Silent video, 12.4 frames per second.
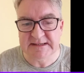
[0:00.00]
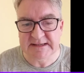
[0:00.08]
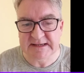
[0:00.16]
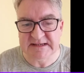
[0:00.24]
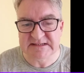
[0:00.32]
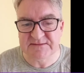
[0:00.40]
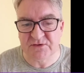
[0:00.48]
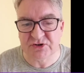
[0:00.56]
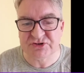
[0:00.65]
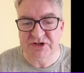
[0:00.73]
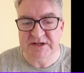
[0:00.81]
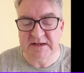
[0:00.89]
it is
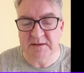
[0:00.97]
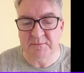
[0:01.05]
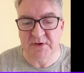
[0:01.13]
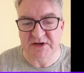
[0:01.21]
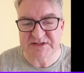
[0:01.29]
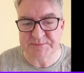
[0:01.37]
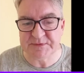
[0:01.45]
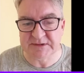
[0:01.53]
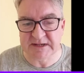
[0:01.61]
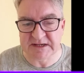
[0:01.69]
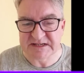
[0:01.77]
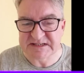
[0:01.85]
virtually an impossible
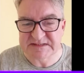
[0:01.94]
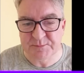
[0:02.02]
case.